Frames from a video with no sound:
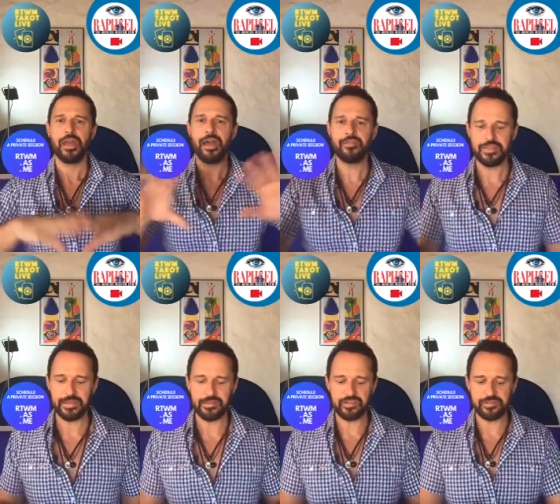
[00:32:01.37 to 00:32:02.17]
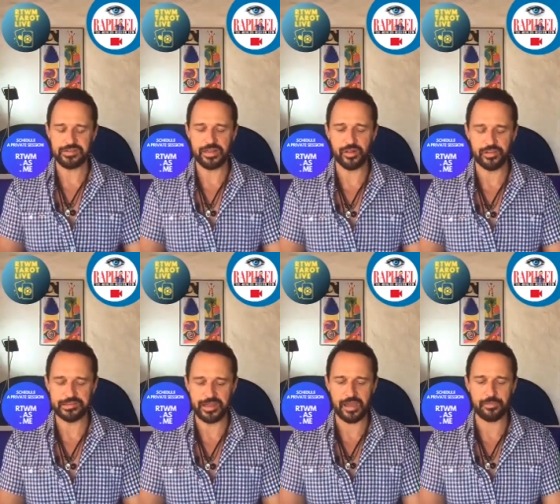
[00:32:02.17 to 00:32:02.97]
Everything is shifting all the
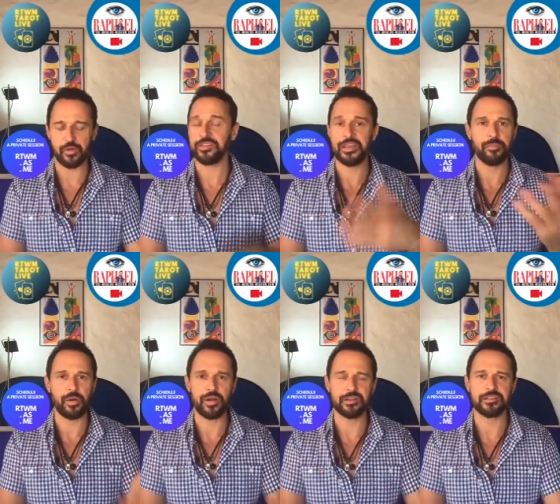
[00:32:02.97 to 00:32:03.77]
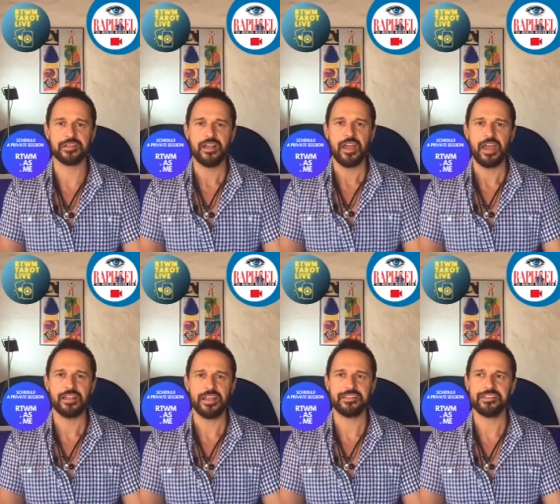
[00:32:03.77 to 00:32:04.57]
time, or same birds.
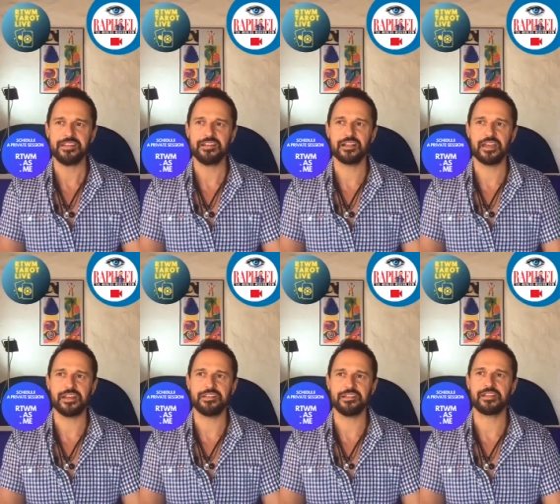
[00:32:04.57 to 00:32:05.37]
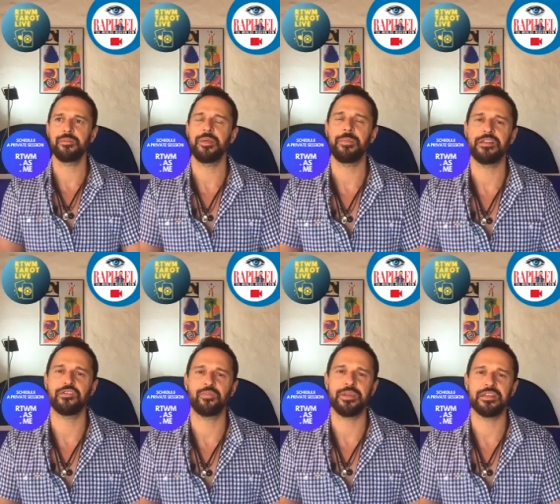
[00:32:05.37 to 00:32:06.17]
And let's see, like, is it going to be better
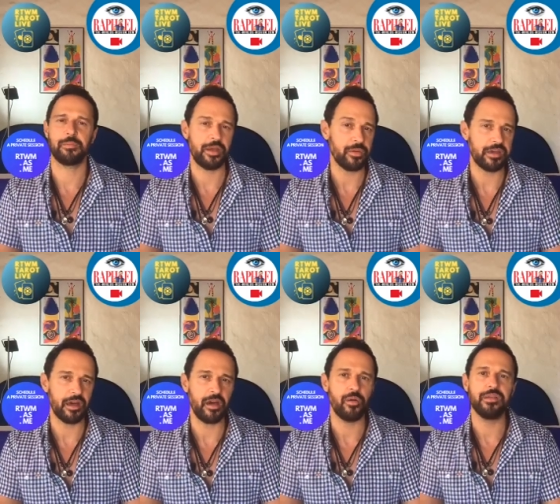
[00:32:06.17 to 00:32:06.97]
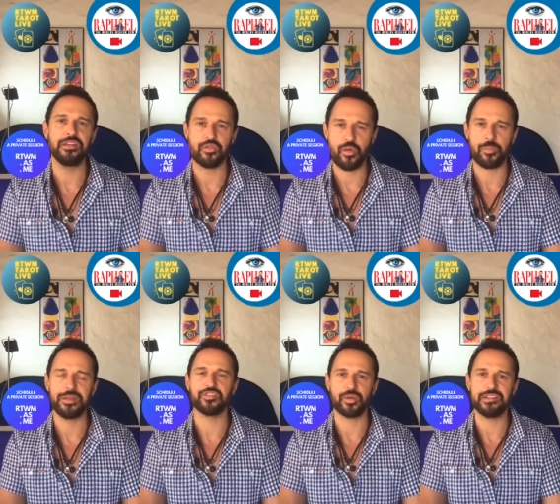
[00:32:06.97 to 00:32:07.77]
to be in America or in Europe
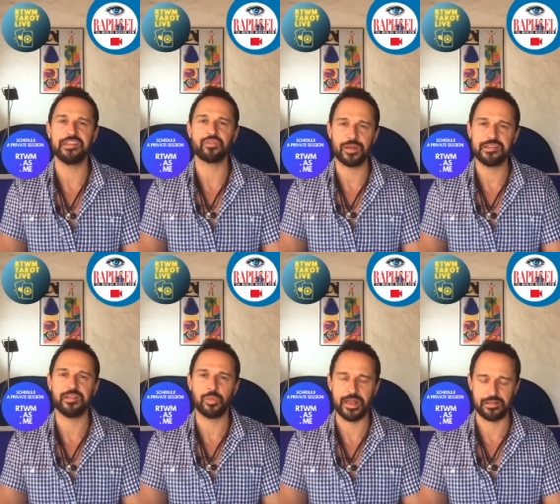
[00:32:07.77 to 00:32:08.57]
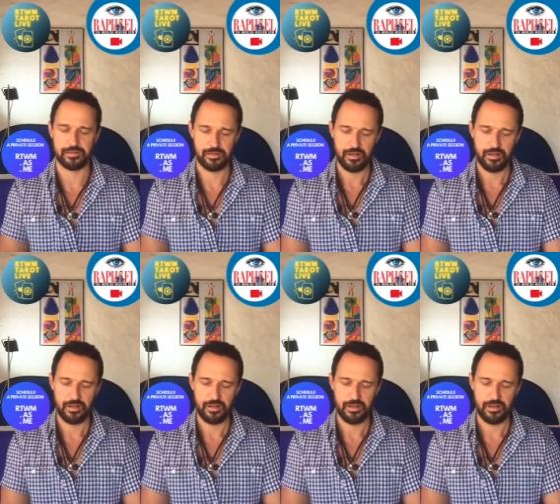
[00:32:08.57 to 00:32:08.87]
in 2021?